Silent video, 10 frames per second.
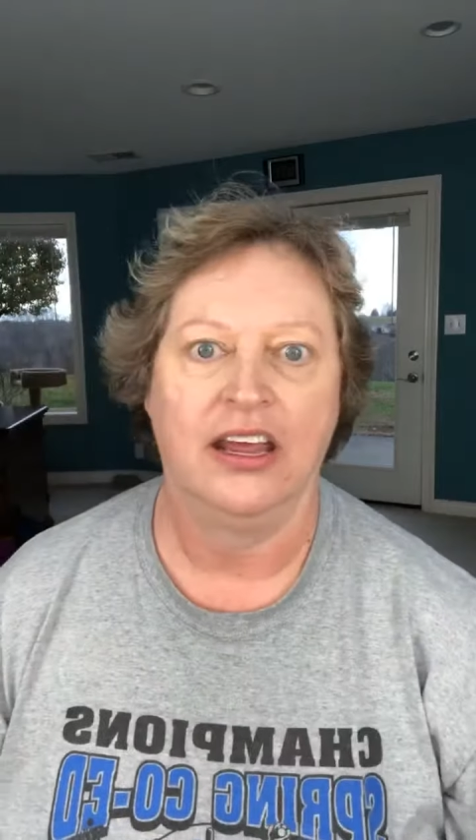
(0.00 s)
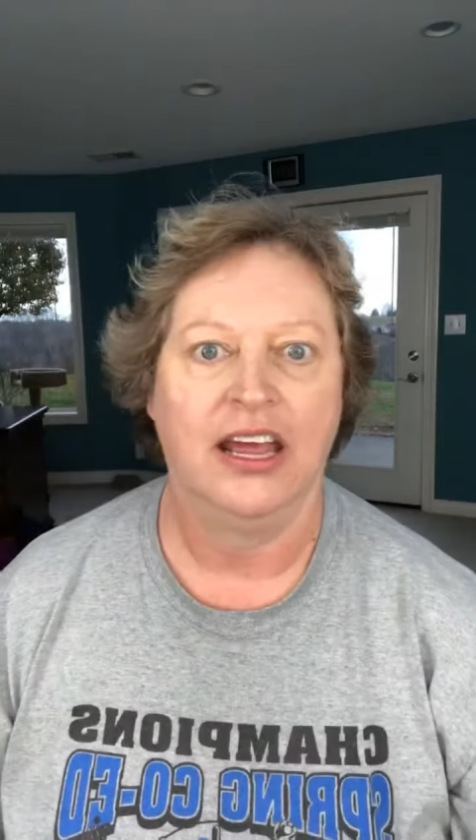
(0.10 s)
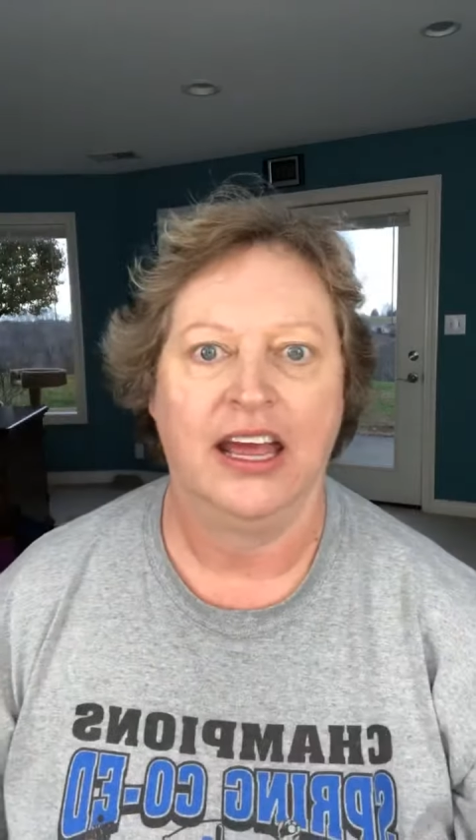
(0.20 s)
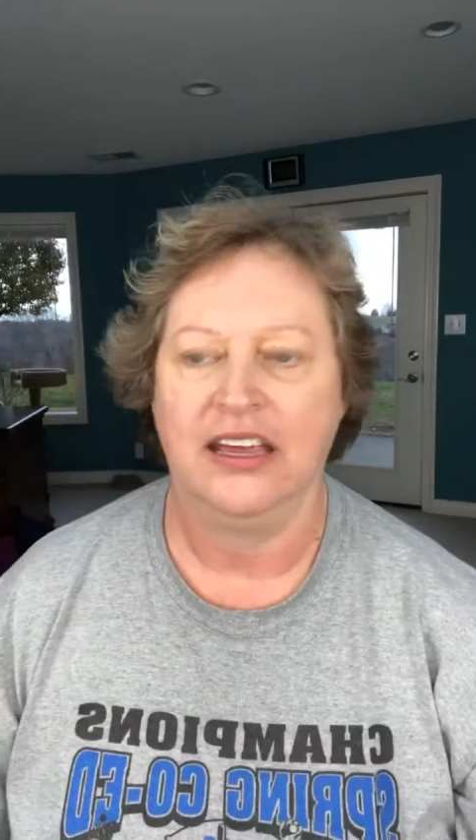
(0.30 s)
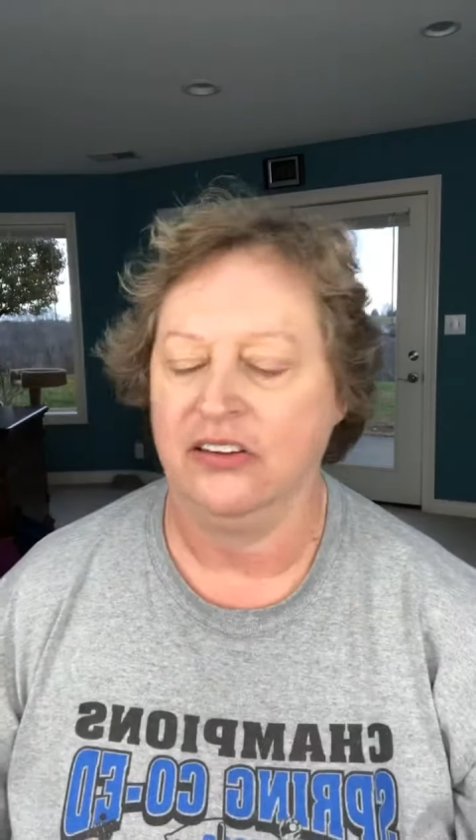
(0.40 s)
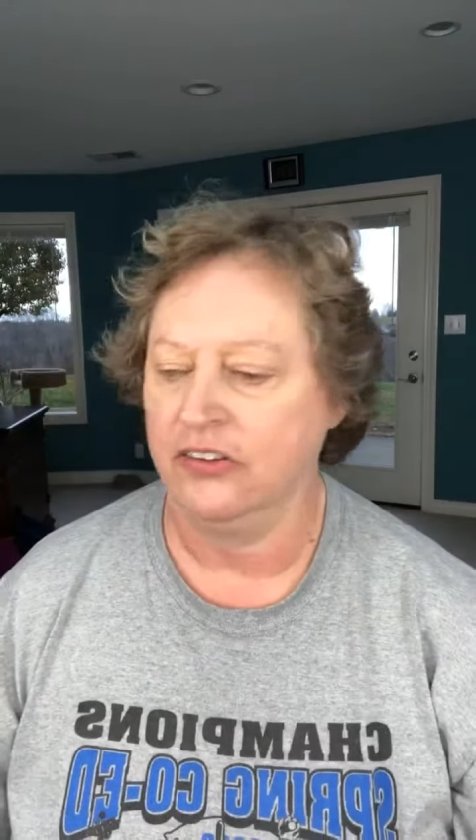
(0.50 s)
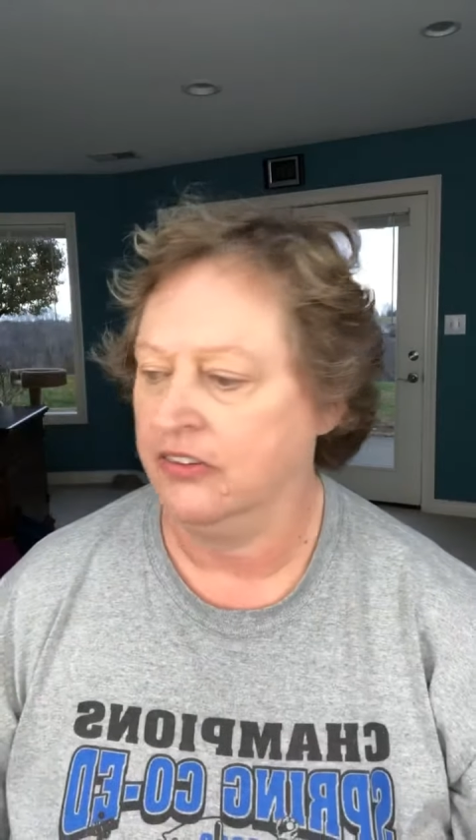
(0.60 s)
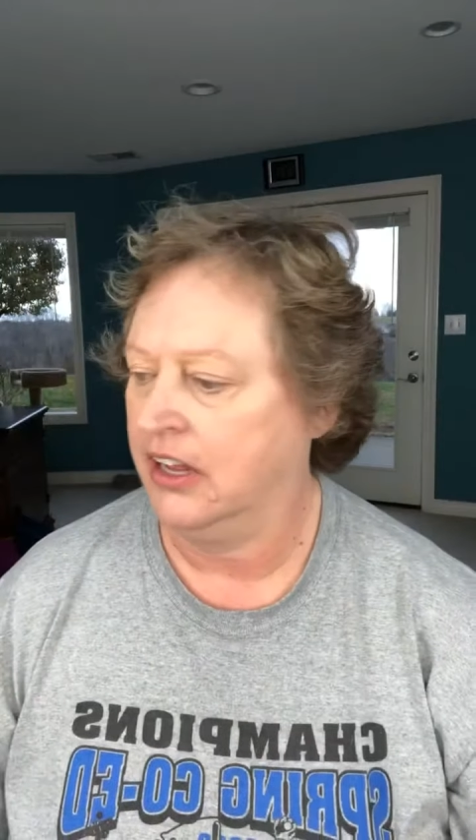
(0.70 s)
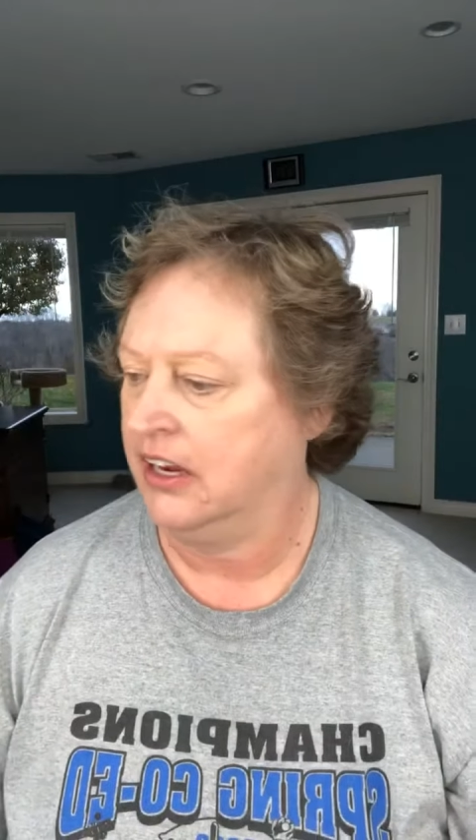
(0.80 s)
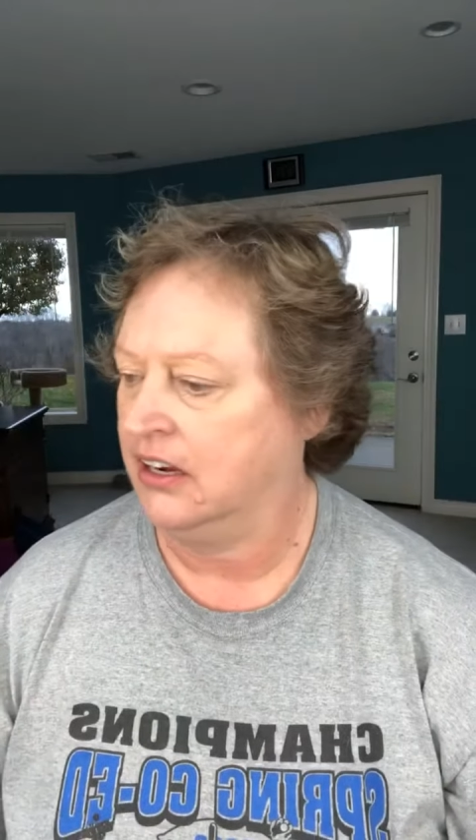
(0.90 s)
I think there's
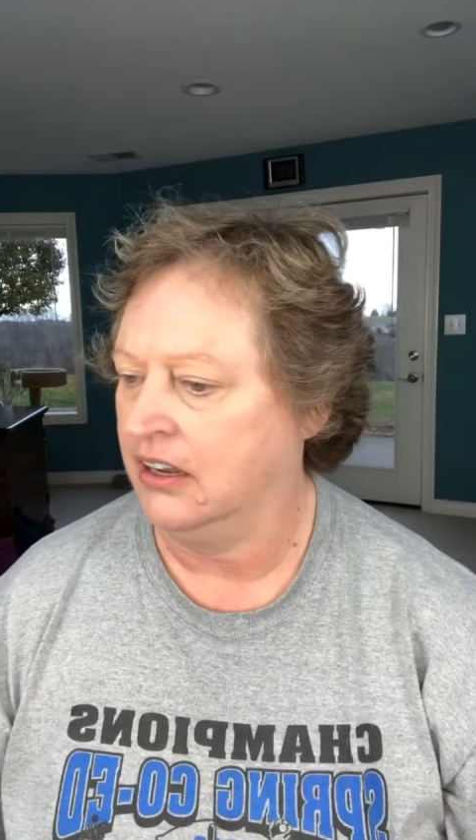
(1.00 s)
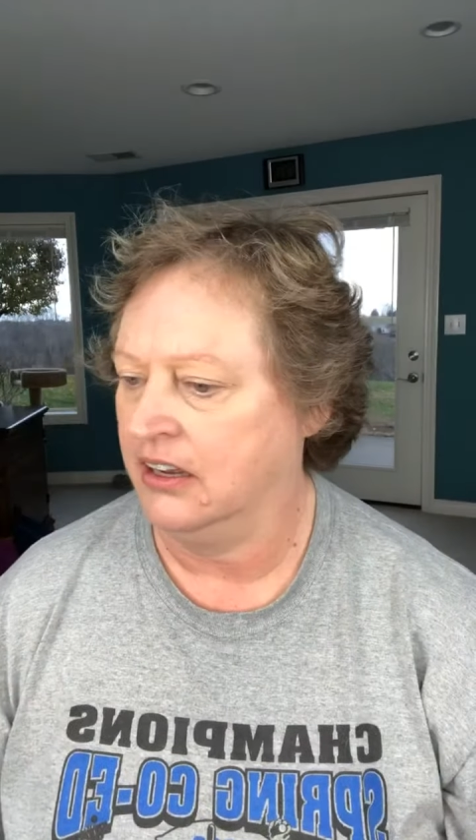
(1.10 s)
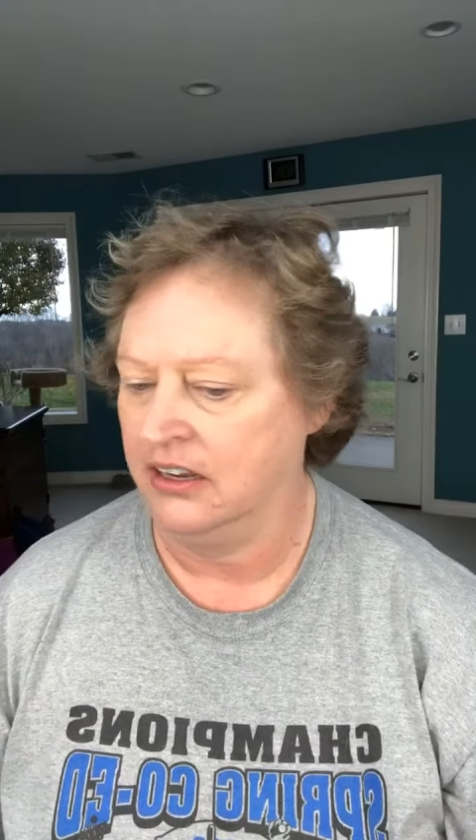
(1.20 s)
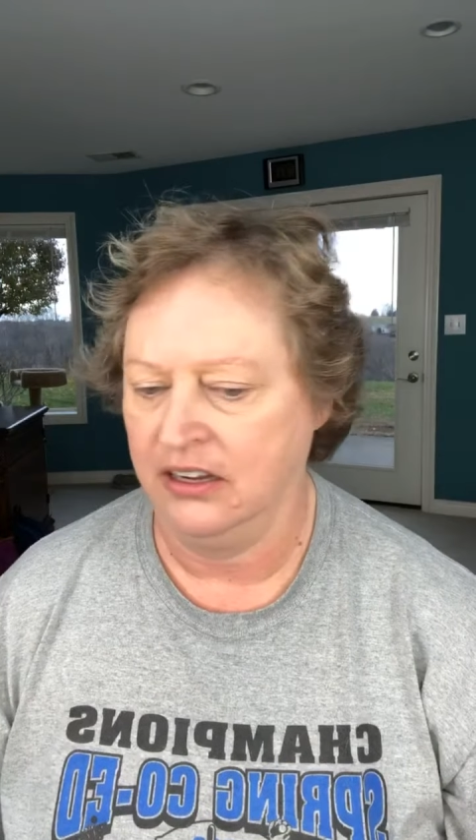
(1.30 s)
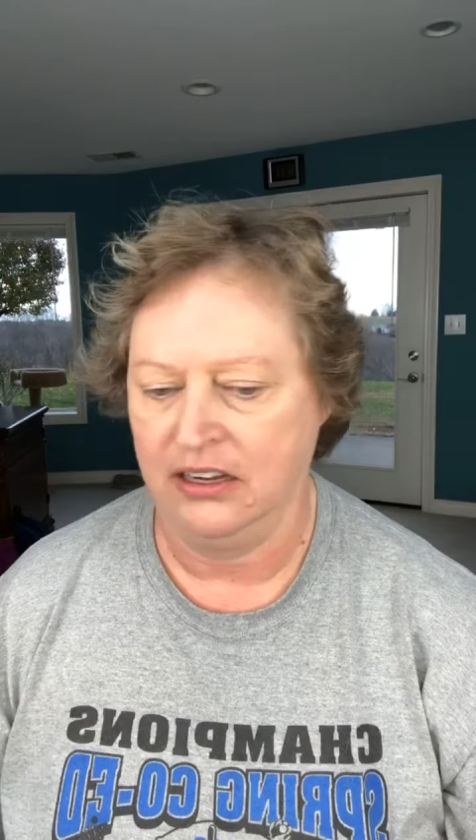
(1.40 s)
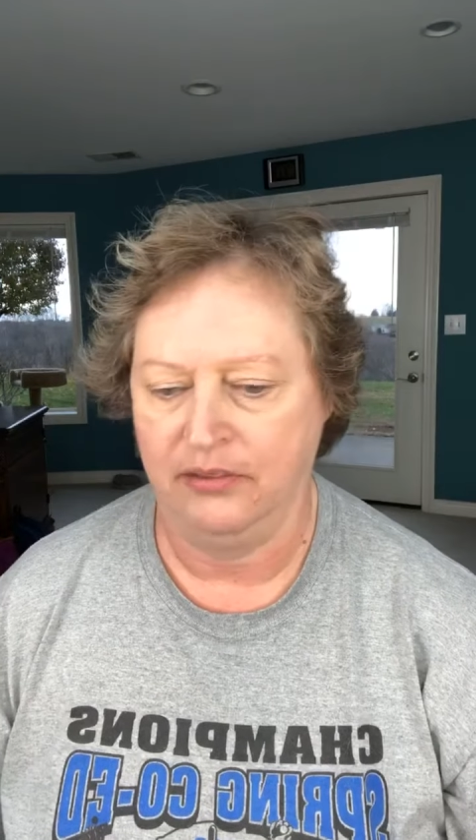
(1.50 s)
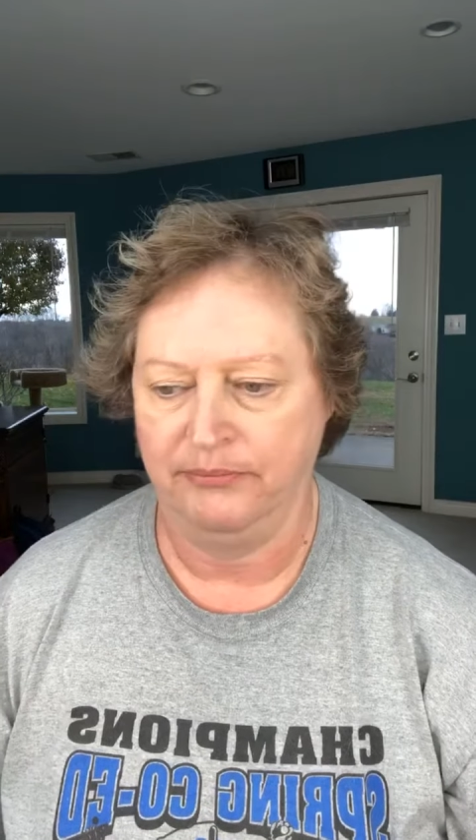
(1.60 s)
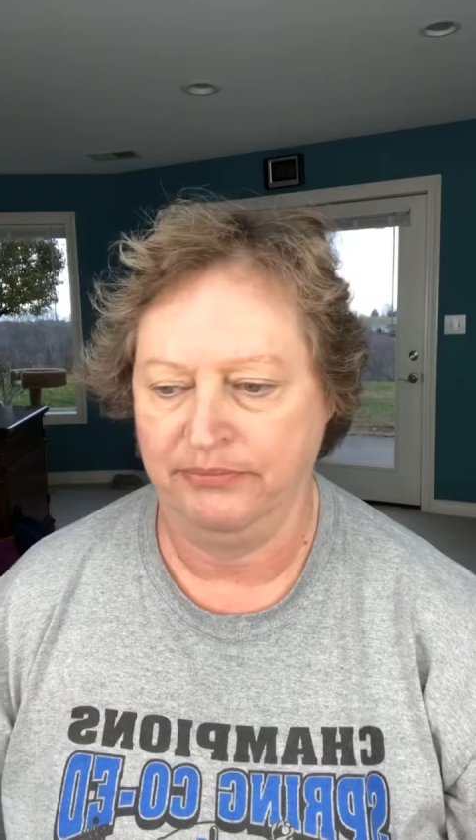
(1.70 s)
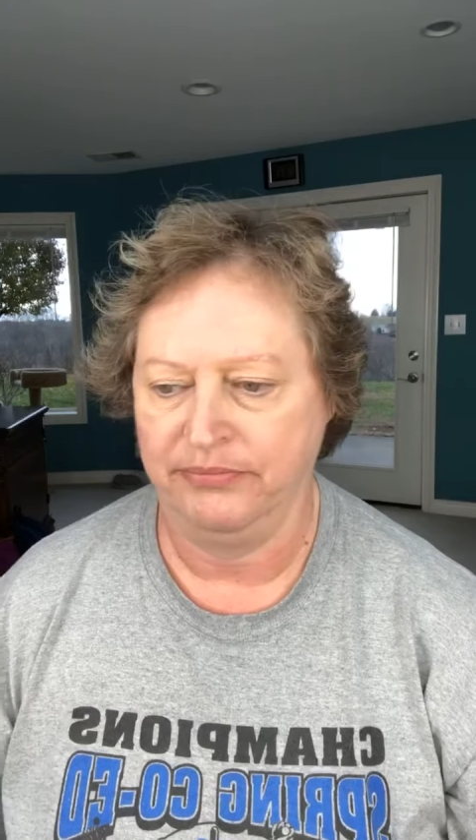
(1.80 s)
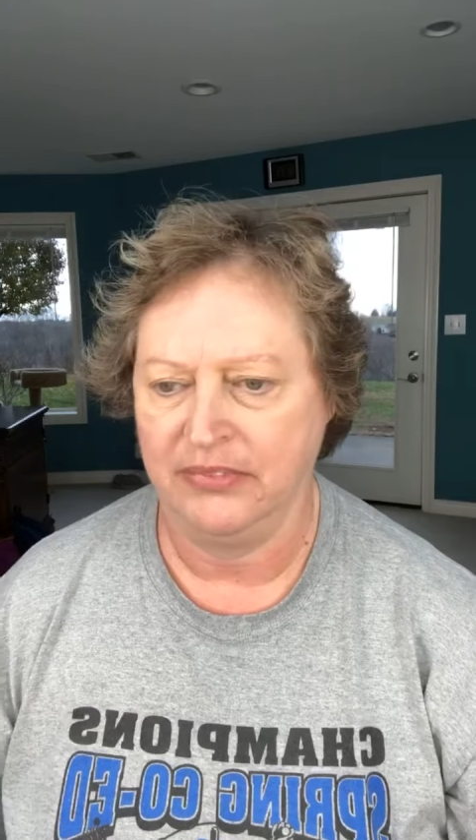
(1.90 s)
like
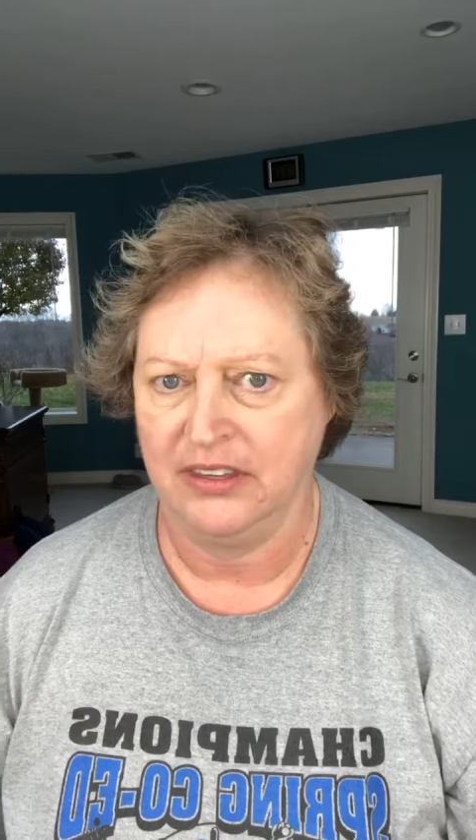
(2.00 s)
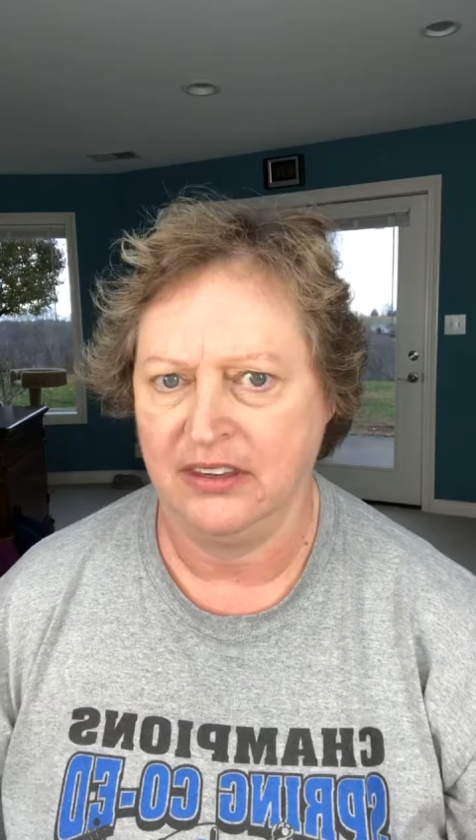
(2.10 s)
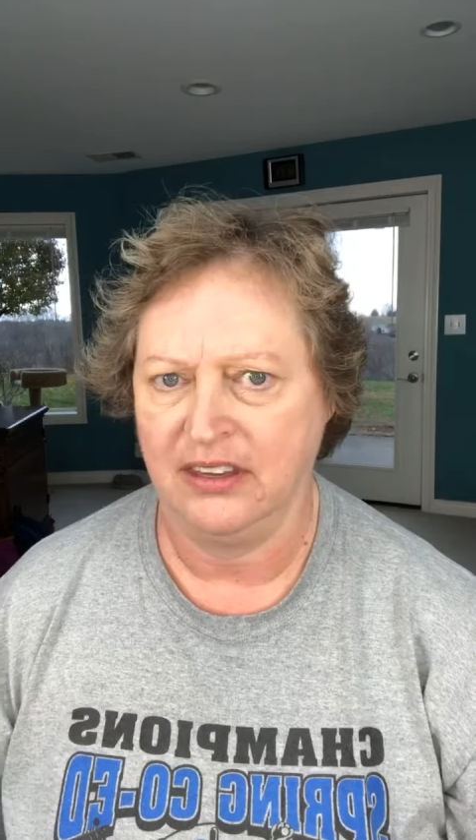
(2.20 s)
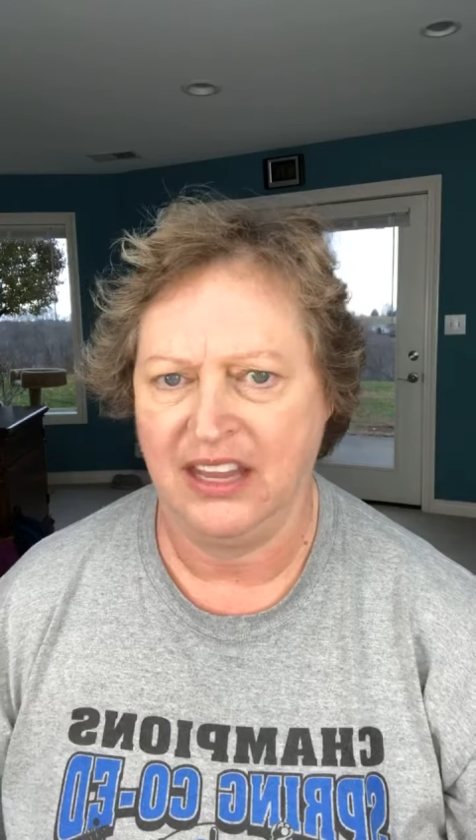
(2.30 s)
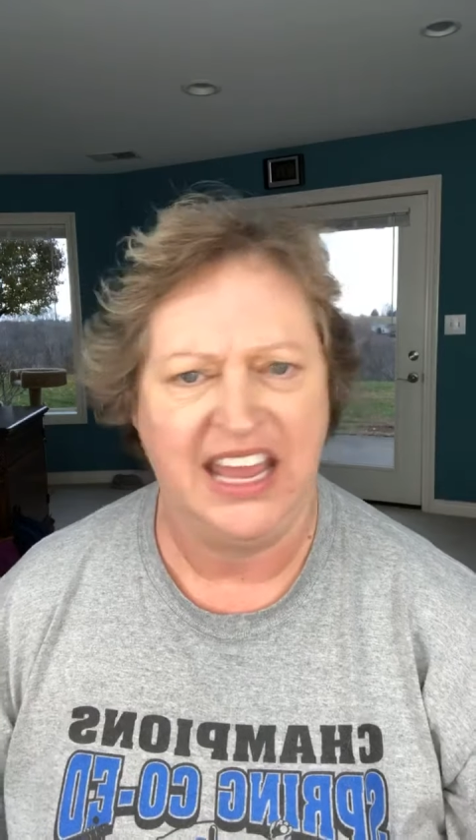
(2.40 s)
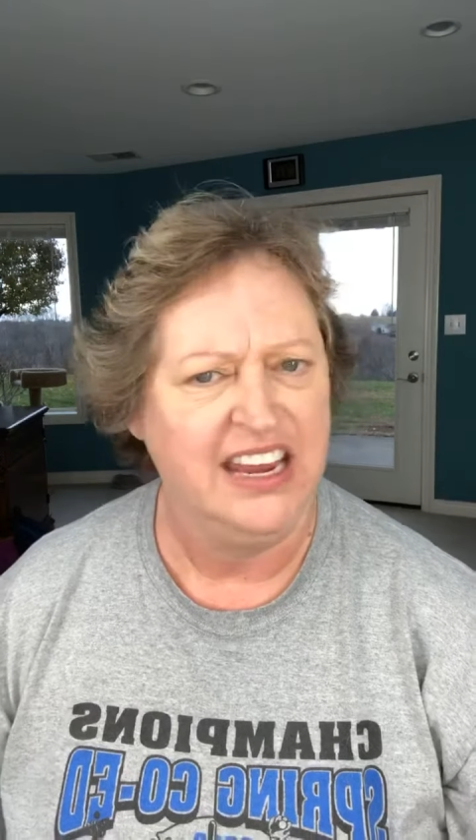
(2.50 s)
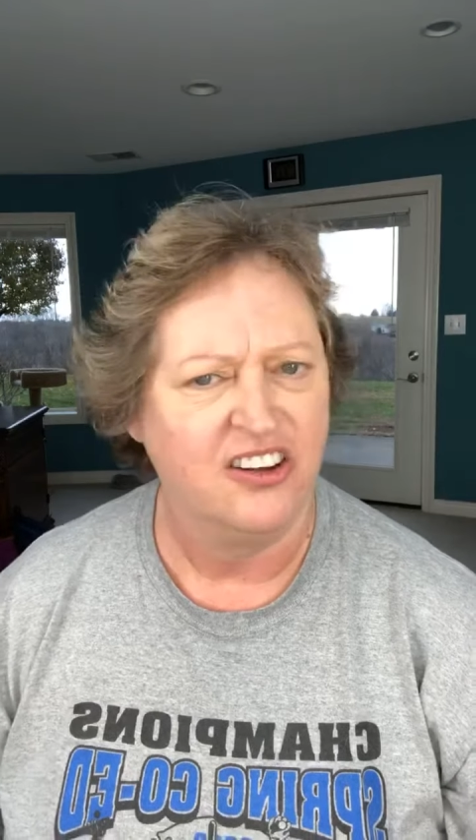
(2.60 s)
8